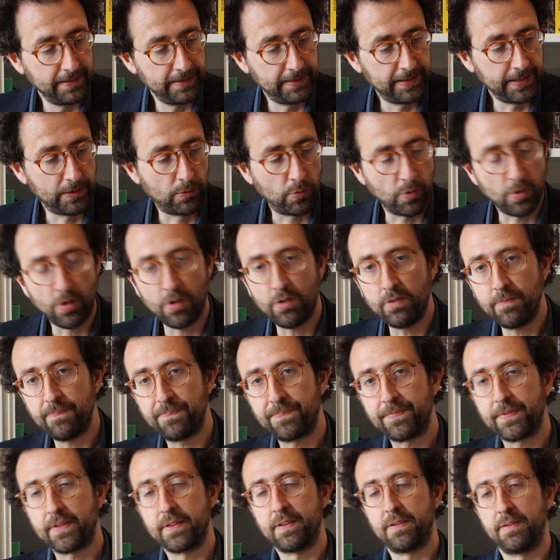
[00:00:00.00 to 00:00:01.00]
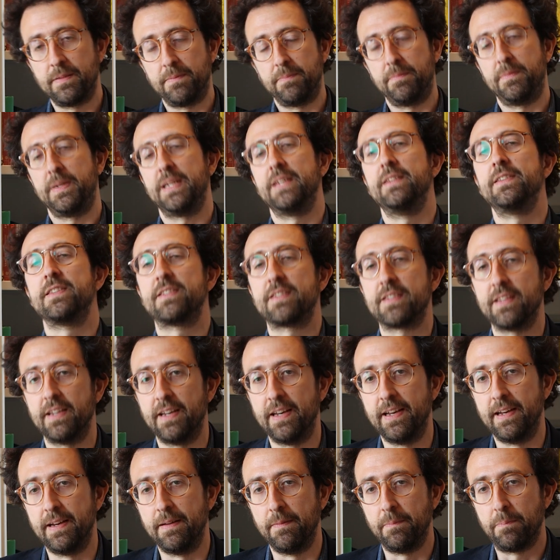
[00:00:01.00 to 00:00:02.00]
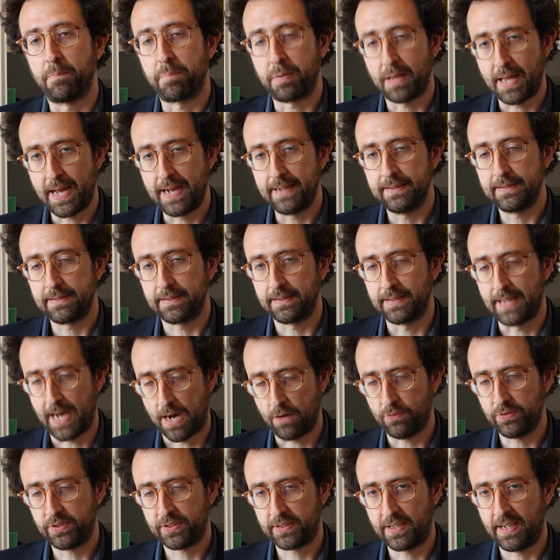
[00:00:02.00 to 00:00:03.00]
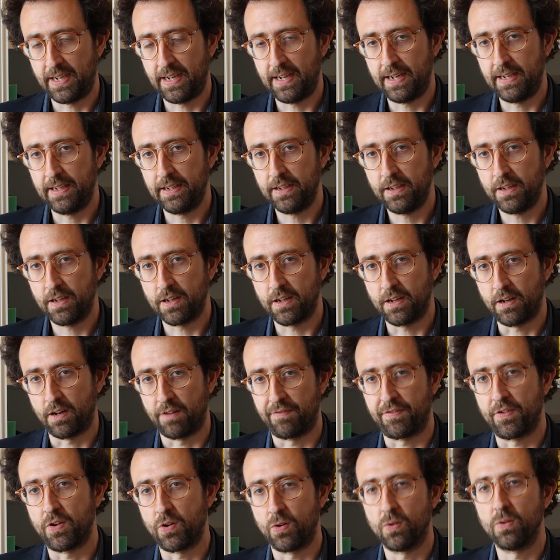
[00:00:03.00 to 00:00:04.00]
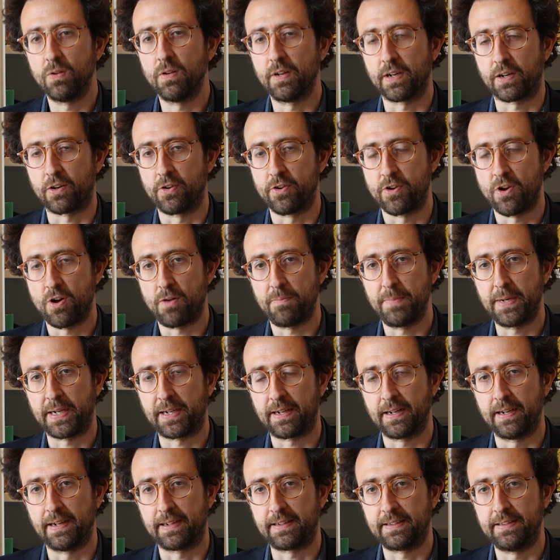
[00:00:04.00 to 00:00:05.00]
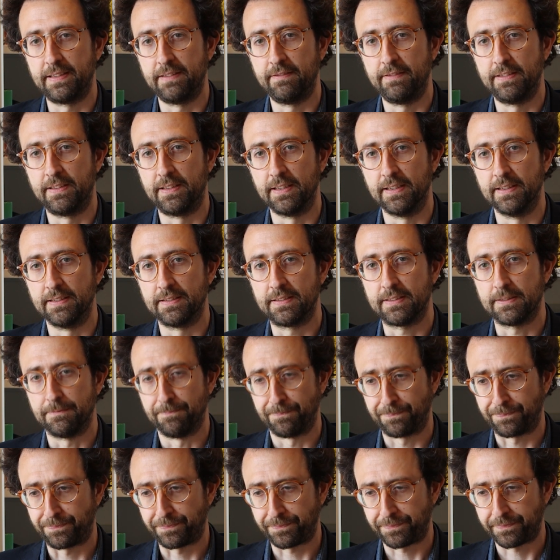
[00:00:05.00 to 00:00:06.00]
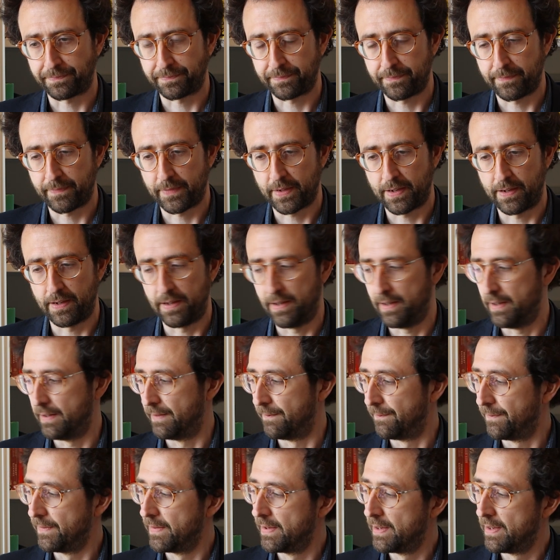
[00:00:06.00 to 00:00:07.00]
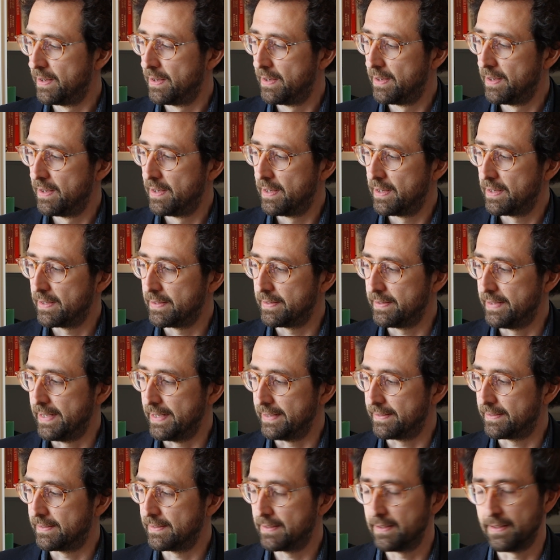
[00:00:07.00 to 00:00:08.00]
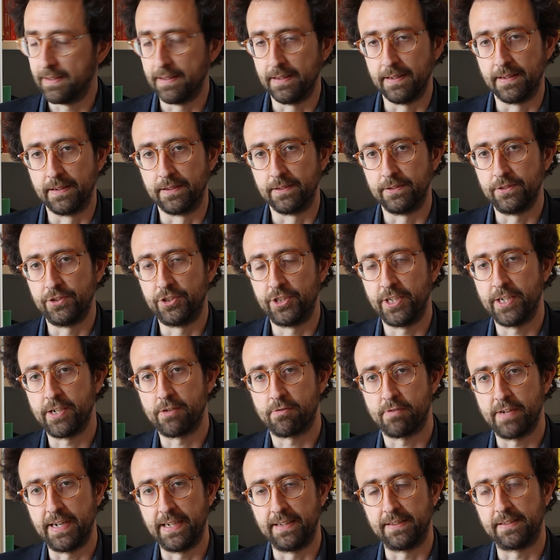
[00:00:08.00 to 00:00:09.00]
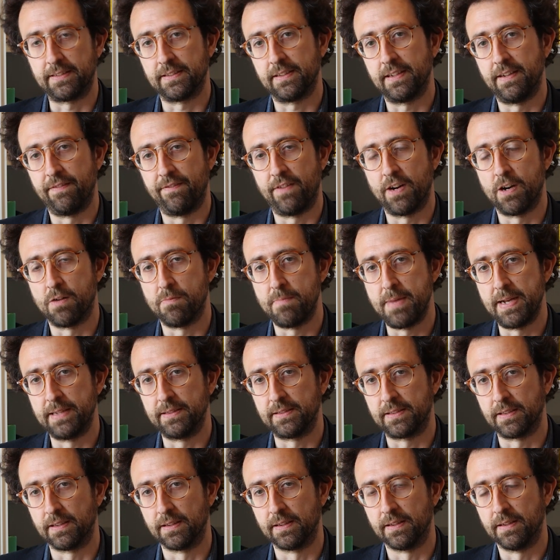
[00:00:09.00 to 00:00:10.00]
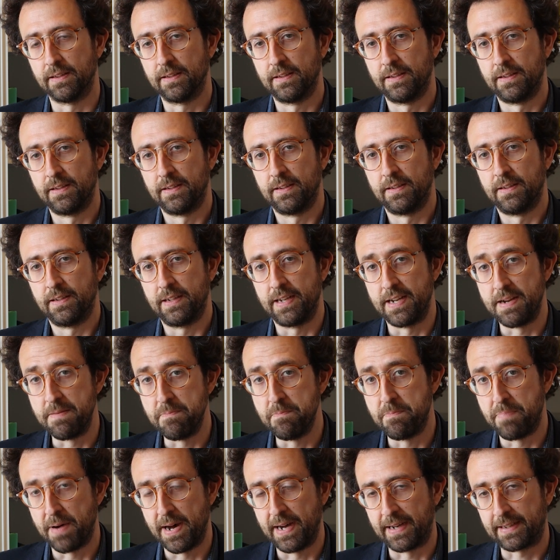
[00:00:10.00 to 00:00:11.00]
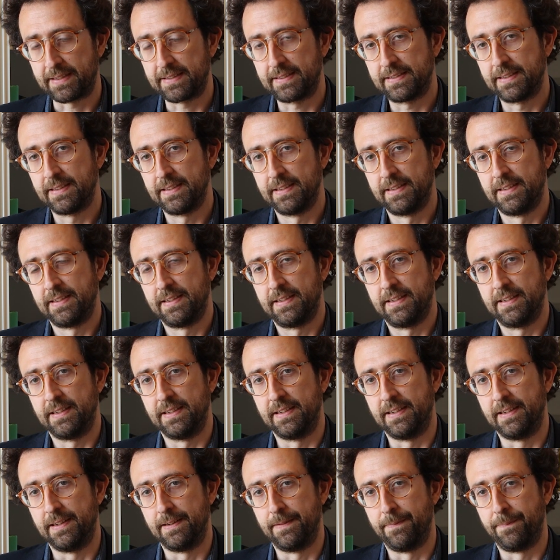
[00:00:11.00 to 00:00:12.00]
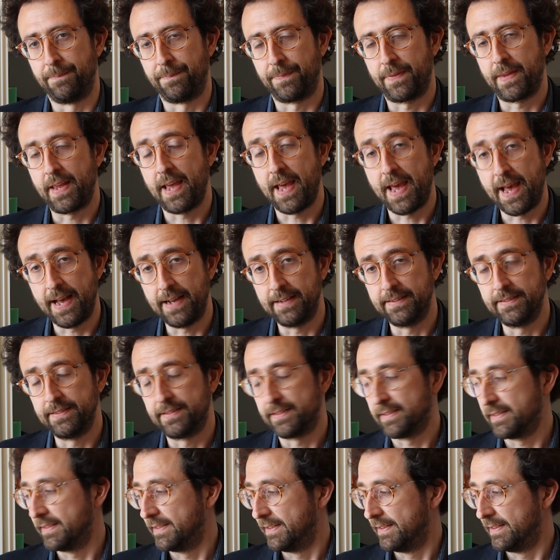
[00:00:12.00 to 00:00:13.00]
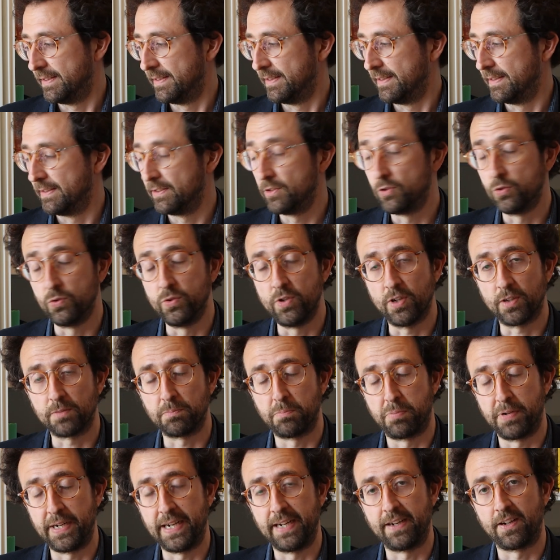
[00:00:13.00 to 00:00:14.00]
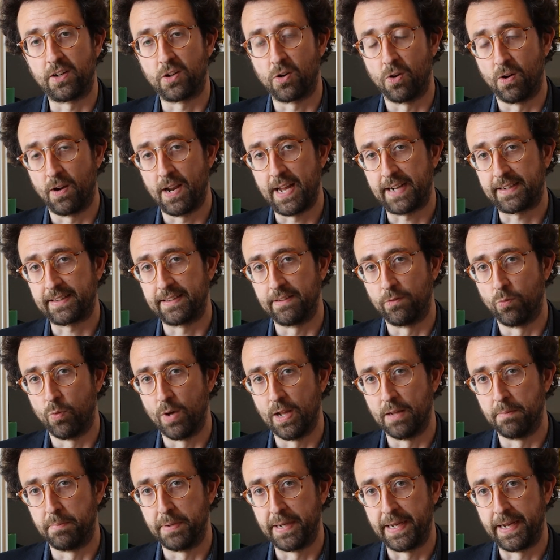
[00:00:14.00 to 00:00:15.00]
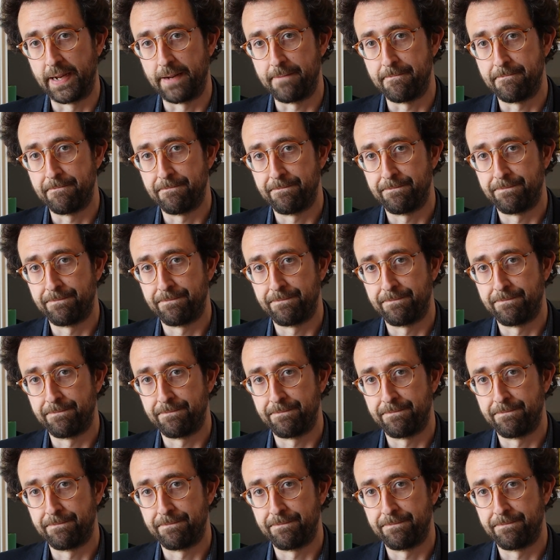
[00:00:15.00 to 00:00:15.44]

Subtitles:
Degrowth means a planned downscaling of all economic activities that generate environmental impact and do not bring collective well-being.